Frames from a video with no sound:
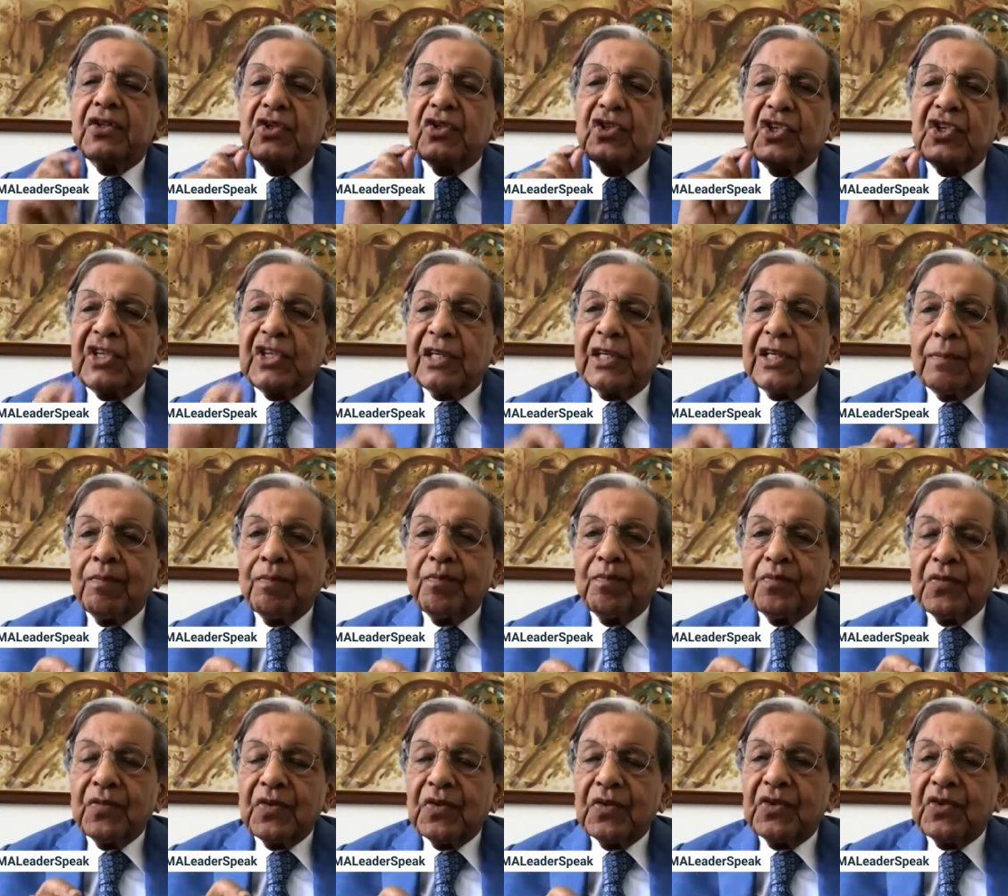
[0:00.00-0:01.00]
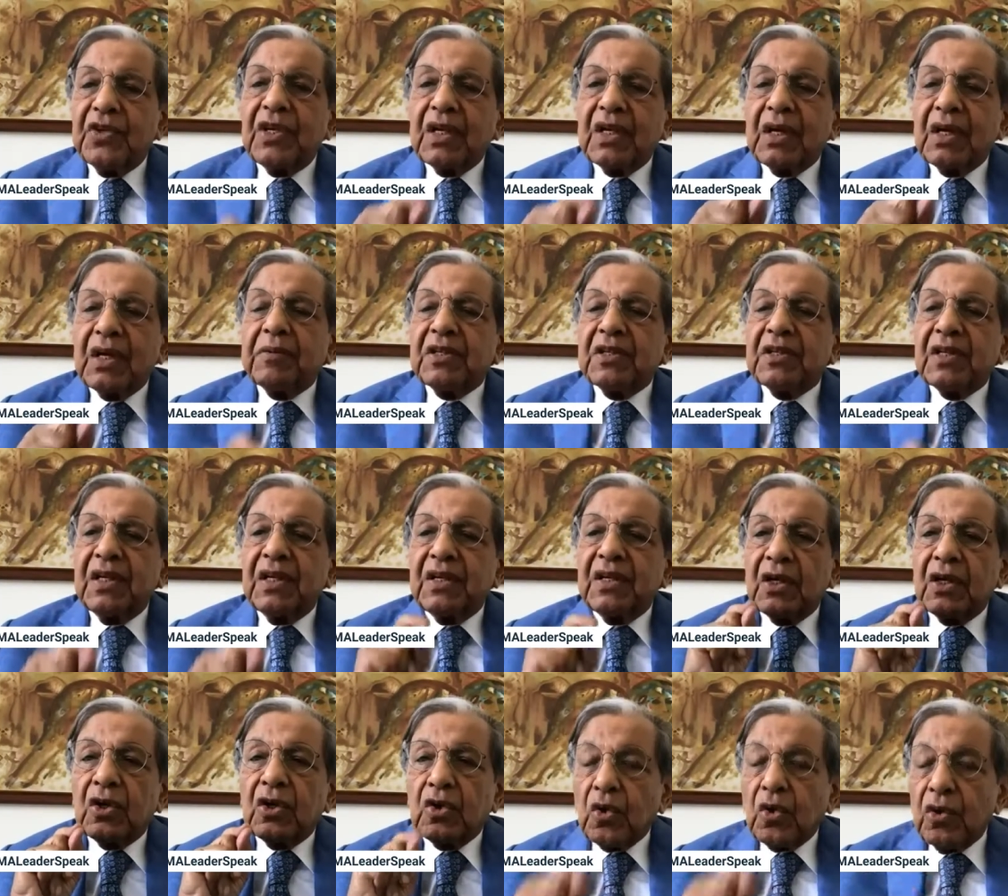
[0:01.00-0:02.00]
G. G representing
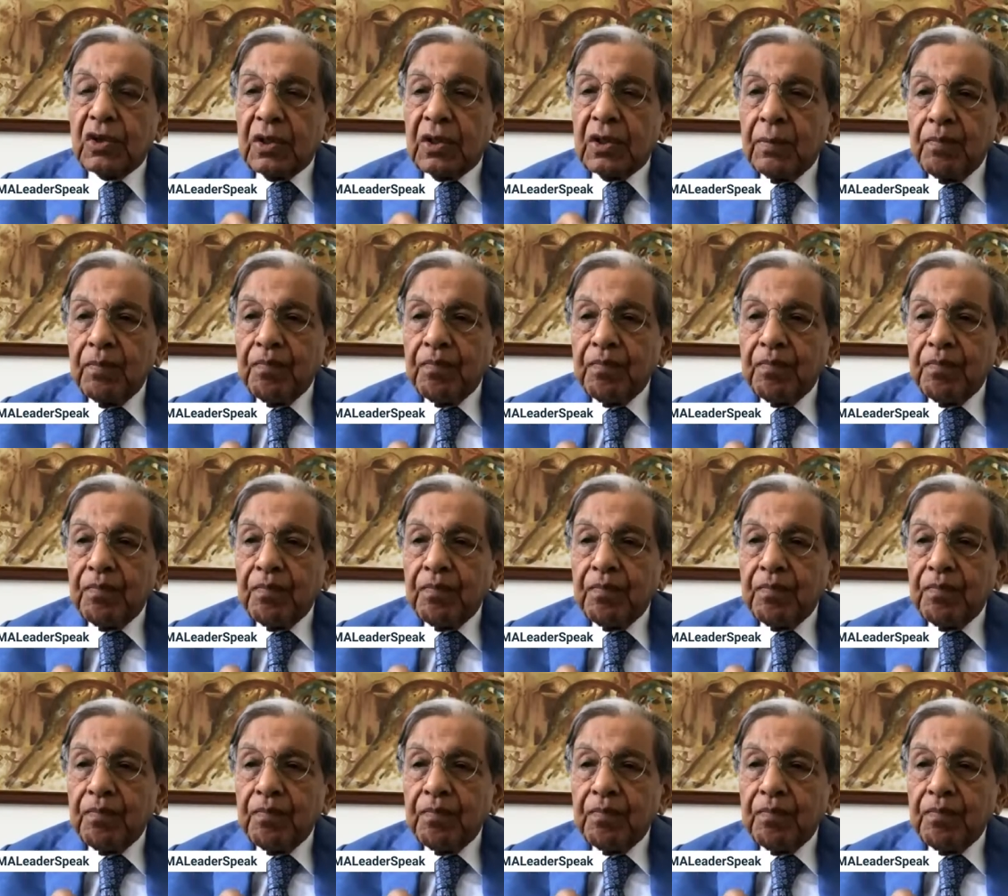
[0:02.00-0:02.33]
growth.